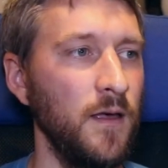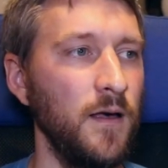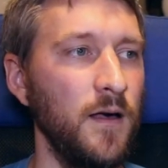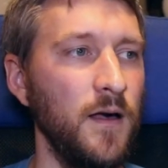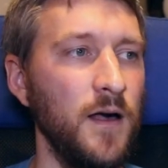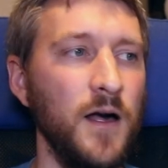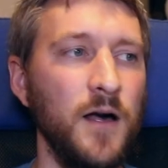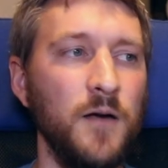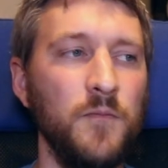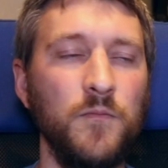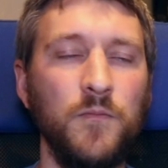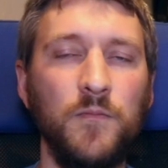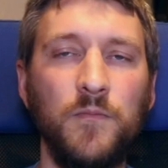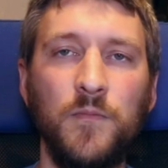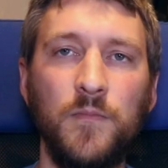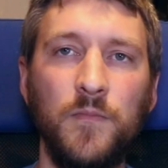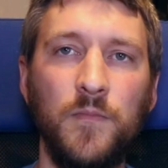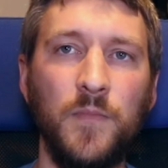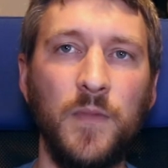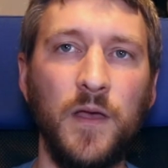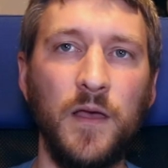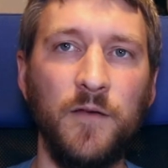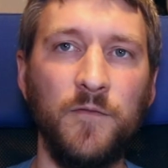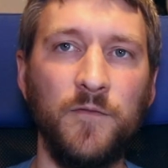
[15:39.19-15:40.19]

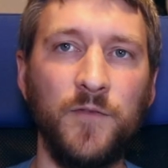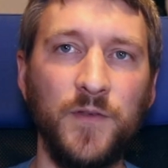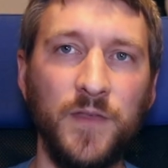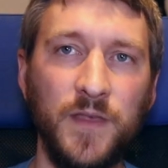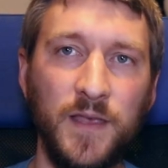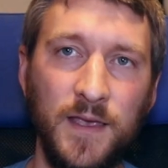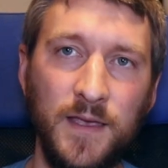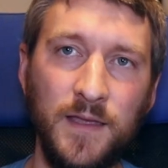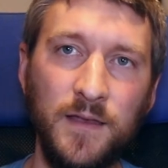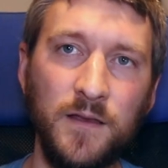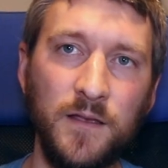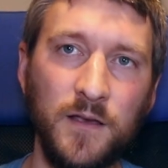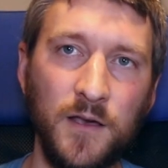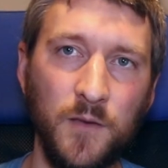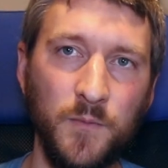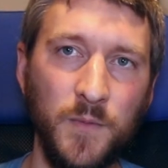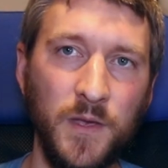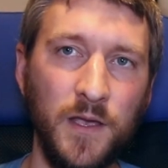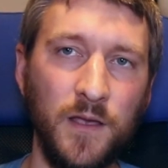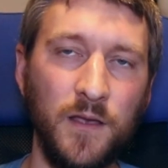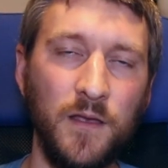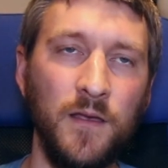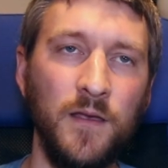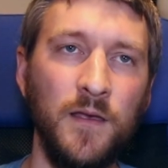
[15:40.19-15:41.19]
For the
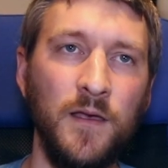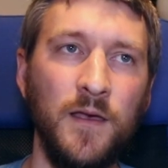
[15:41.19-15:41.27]
incoming,